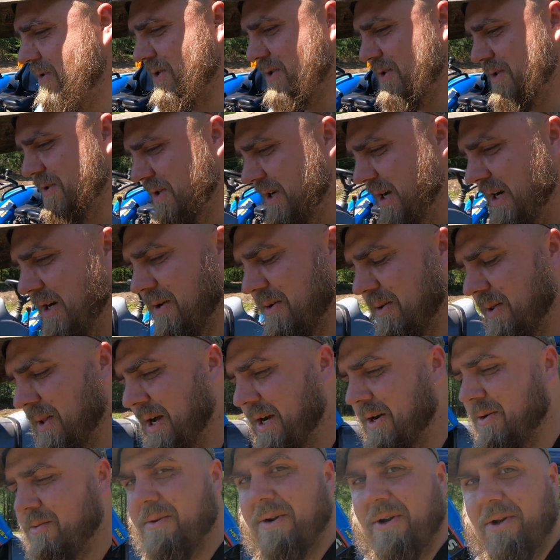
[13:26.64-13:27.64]
So there's not a
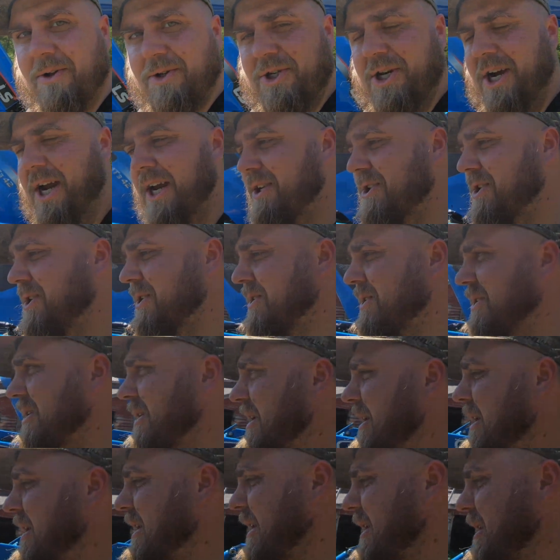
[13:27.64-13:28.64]
lot of real changes.
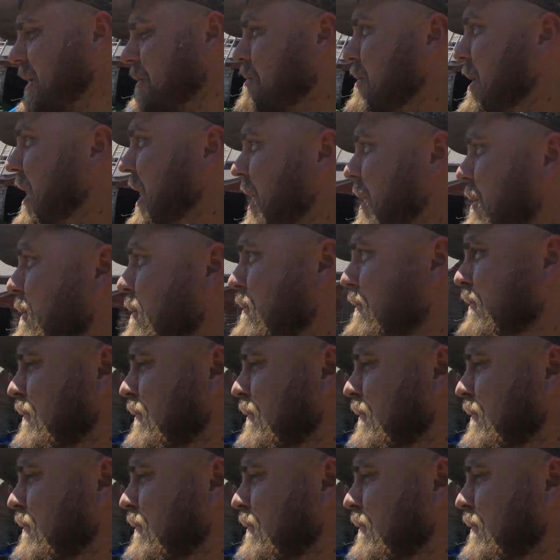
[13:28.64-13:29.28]
But